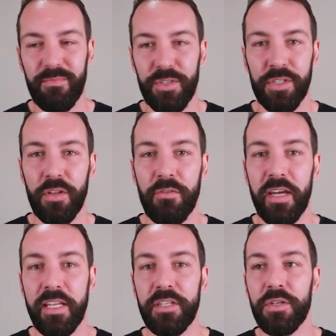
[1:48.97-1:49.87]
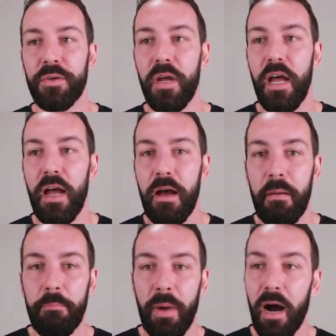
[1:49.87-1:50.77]
just not the right thing to do.
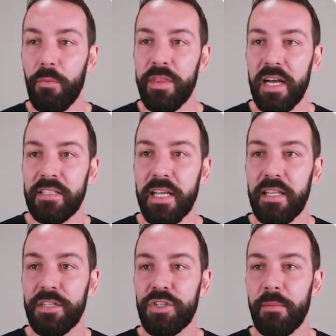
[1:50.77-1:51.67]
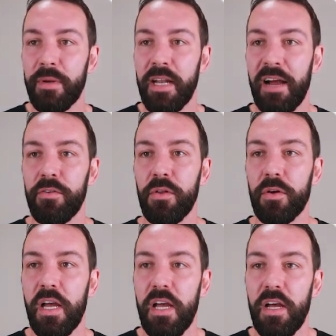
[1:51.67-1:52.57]
But with that said, let's jump in and have a look.